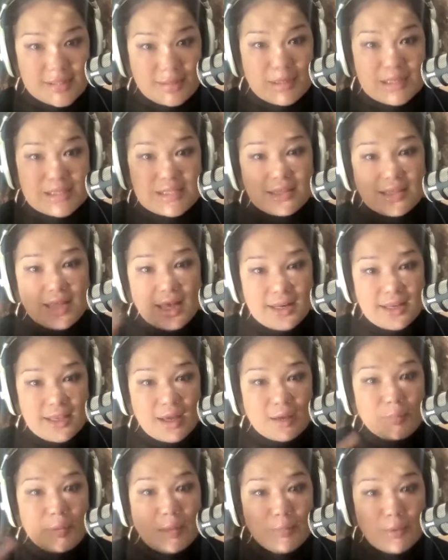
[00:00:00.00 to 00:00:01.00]
because a lot of
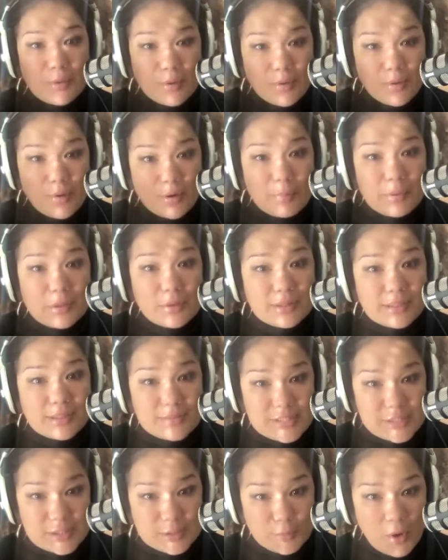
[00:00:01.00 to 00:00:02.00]
young people are grown up and looked at
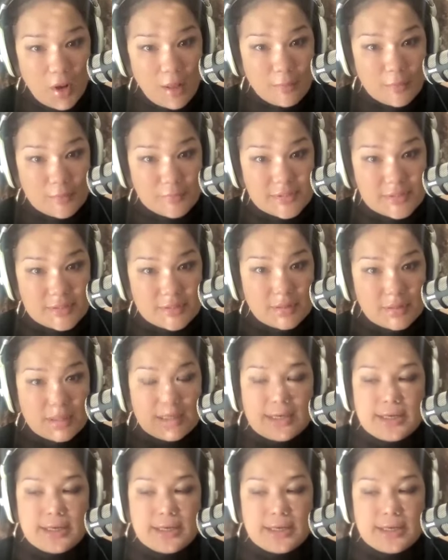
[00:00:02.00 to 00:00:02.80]
as problems